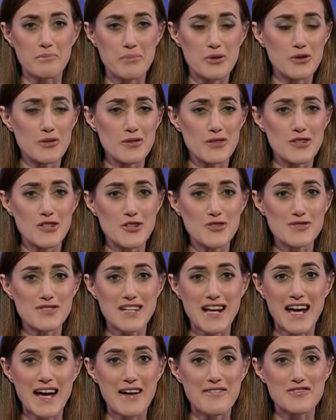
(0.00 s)
Putin used
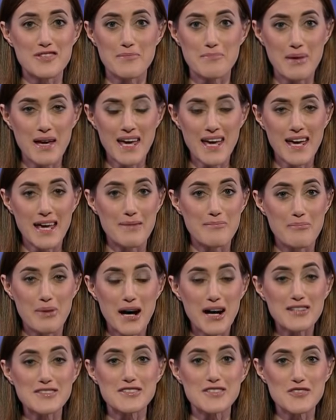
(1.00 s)
to have to pay
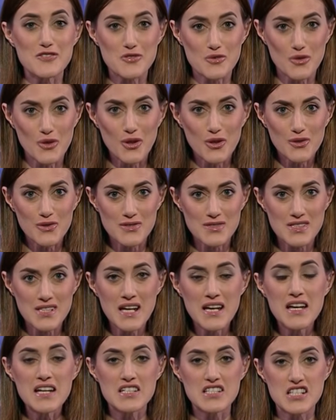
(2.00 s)
bots and trolls
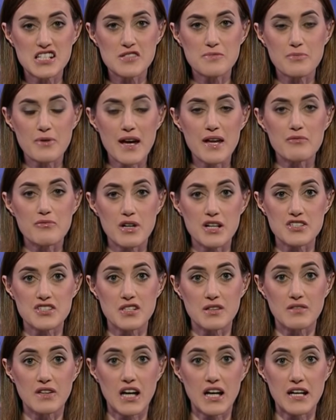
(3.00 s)
to spread
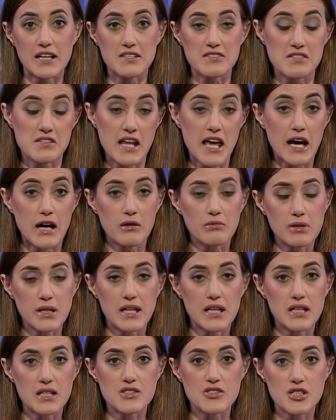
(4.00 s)
Russian lies. Now
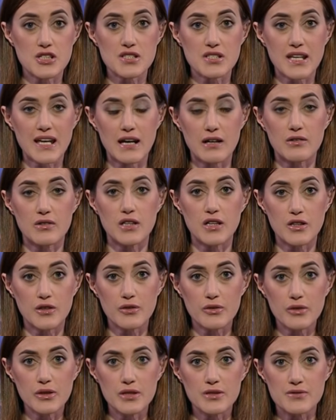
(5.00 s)
he can just count on
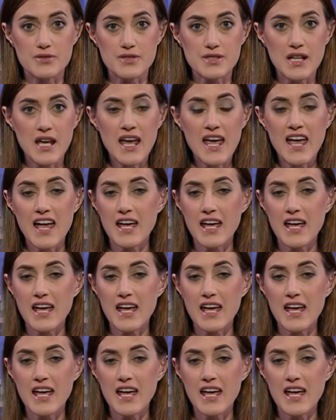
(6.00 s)
Cruz.